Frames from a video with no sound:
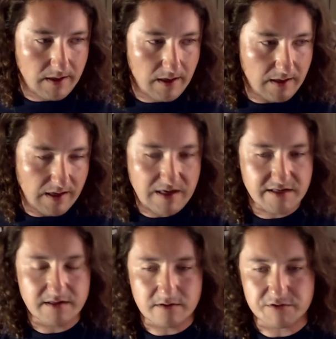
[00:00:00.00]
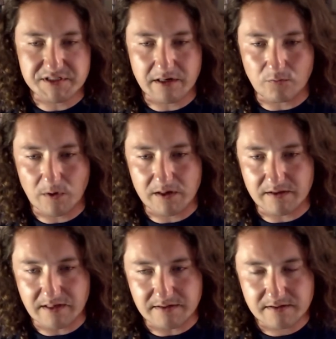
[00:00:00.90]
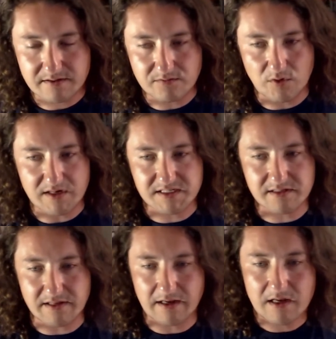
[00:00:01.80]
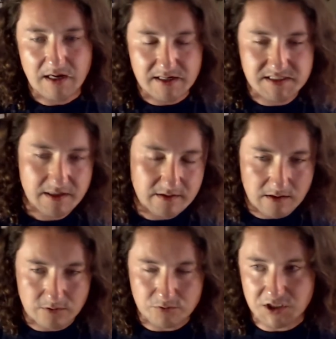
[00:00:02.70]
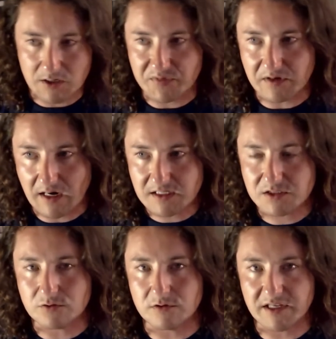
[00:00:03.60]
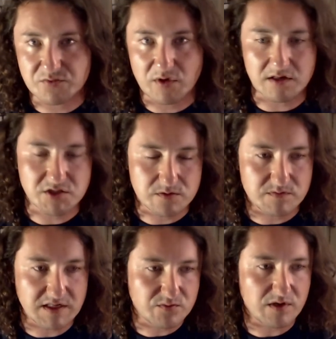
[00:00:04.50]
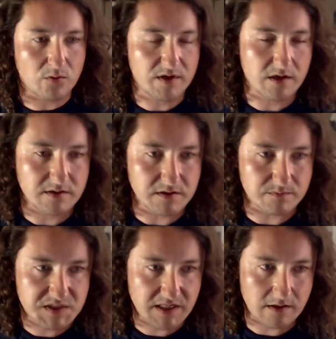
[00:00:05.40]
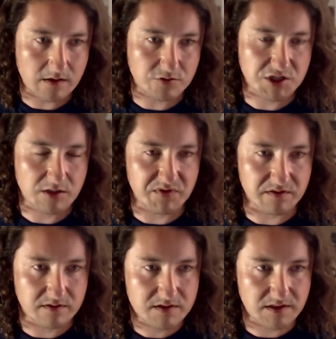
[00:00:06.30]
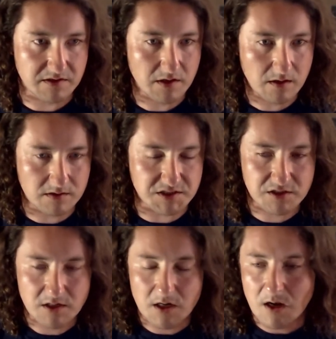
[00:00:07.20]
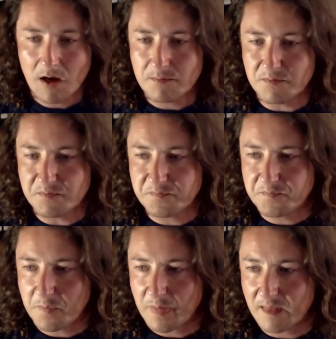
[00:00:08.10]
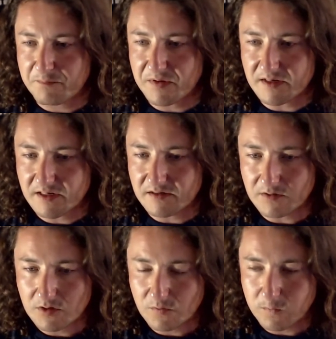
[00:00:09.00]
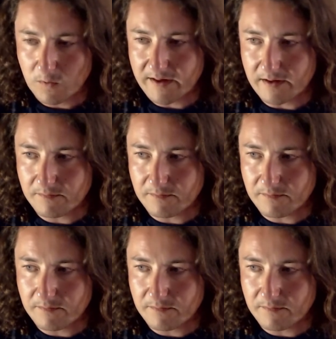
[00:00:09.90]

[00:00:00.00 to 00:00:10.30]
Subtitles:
And I didn't understand why it did that. I had taken auto shop in high school. That's why I went on to take auto shop in college. But I didn't quite